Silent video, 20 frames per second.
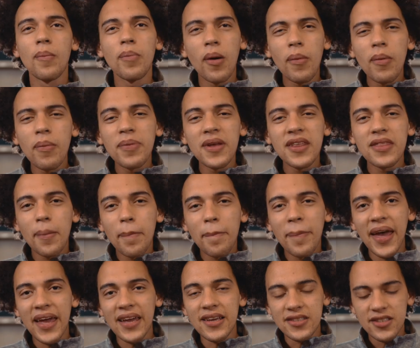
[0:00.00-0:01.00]
Probably the
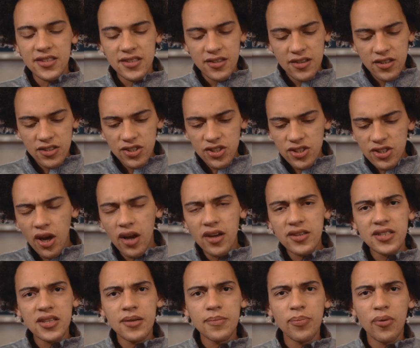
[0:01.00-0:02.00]
base, the
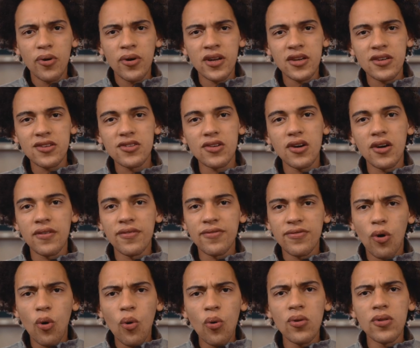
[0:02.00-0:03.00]
starting point of
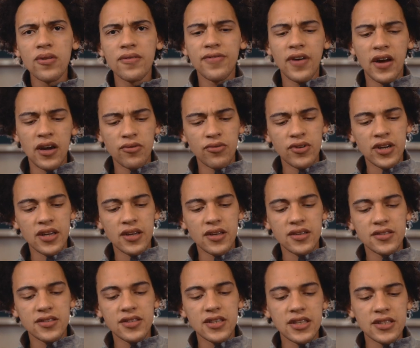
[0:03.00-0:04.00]
all of our
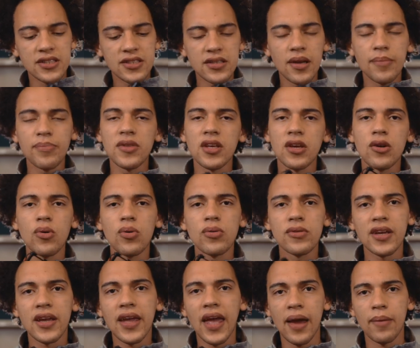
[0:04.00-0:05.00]
rigs is something called
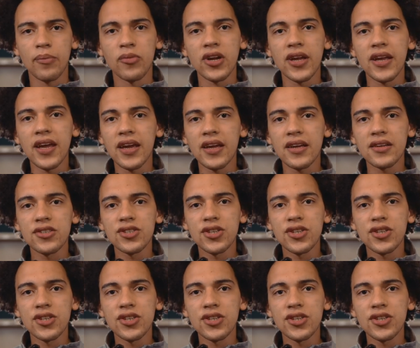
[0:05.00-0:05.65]
a camera cage.